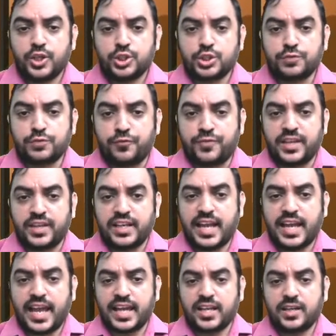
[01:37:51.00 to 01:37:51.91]
So
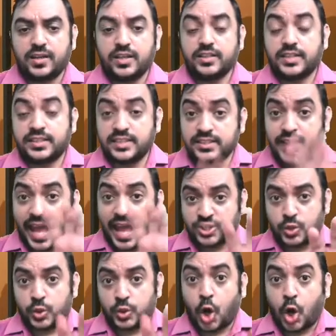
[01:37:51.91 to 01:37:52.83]
15 lakh, this is
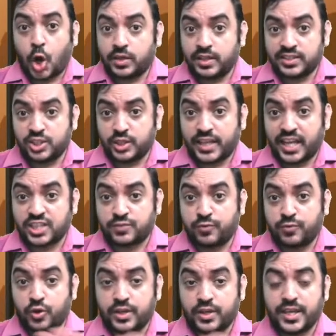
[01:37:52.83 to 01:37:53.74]
actual contractual cash
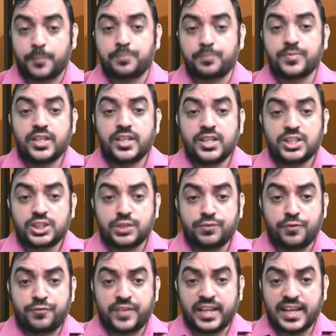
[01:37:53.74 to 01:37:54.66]
flow, okay.
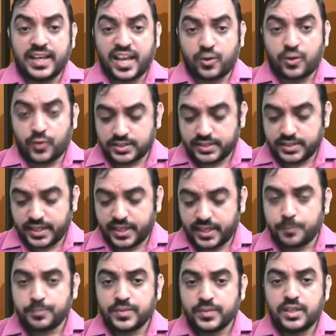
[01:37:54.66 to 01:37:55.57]
So 15 lakh was
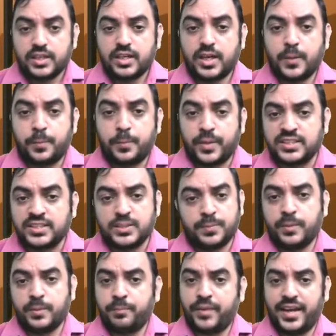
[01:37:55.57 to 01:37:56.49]
there, uh,
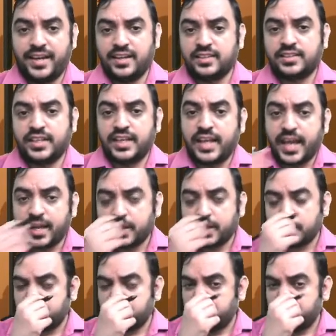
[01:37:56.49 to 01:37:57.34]
principal paid 3 lakh.